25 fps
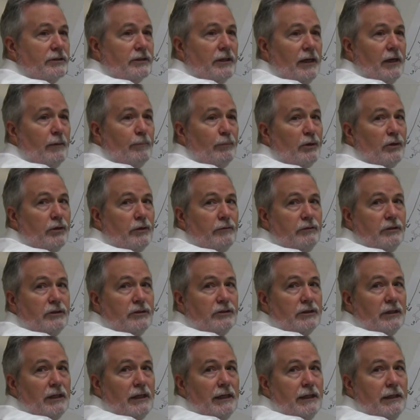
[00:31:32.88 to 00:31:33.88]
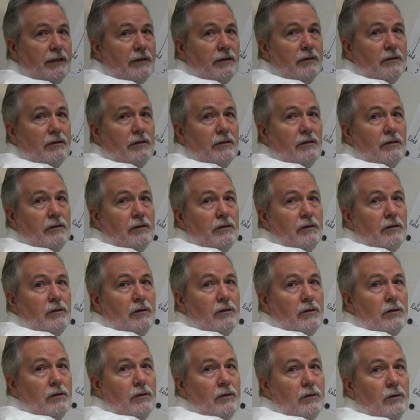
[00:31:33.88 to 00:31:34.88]
to happen on this side?
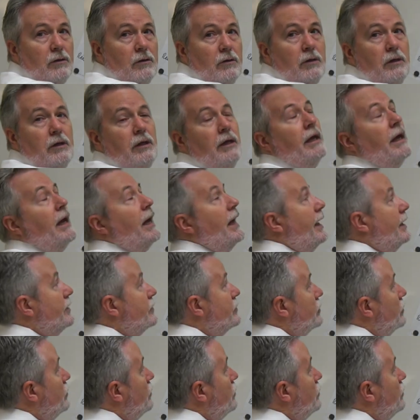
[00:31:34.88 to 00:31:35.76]
Has to